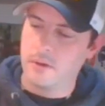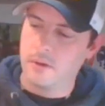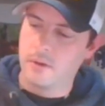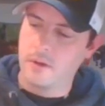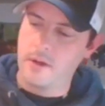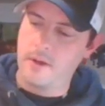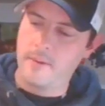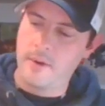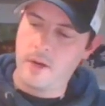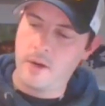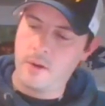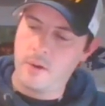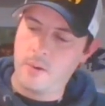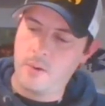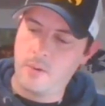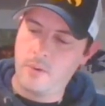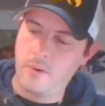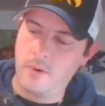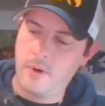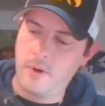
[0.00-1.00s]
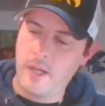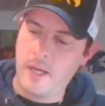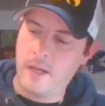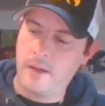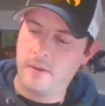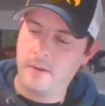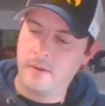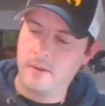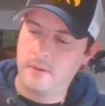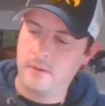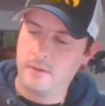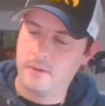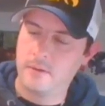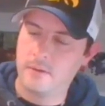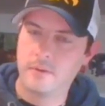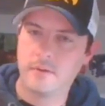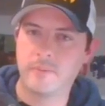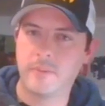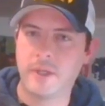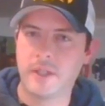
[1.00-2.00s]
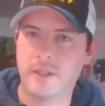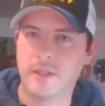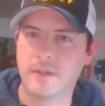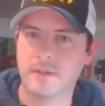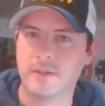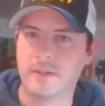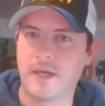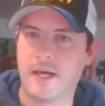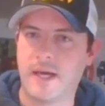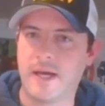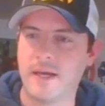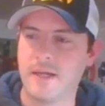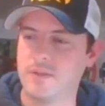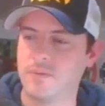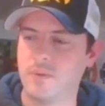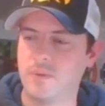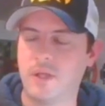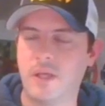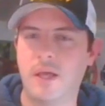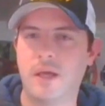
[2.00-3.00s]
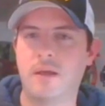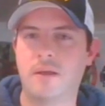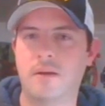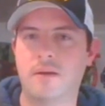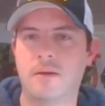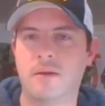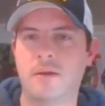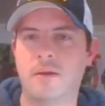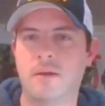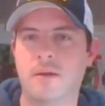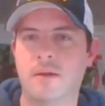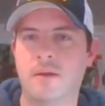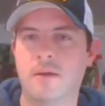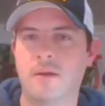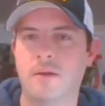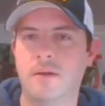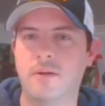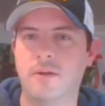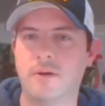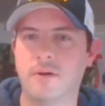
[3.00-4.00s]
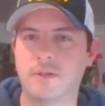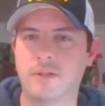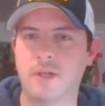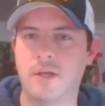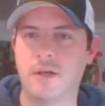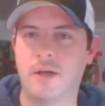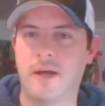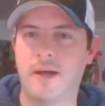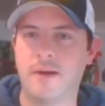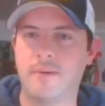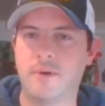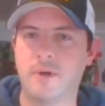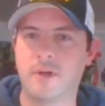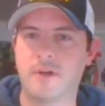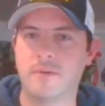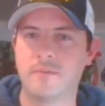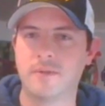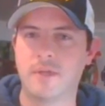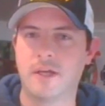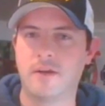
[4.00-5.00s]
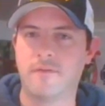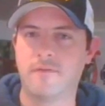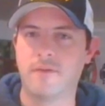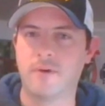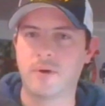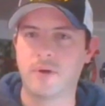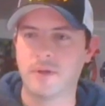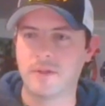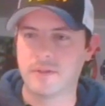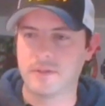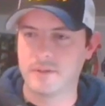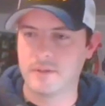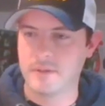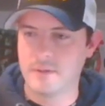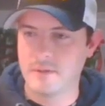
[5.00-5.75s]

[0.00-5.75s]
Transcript: Come on now. Make this as high as we can. You know it's getting high when it comes out of focus.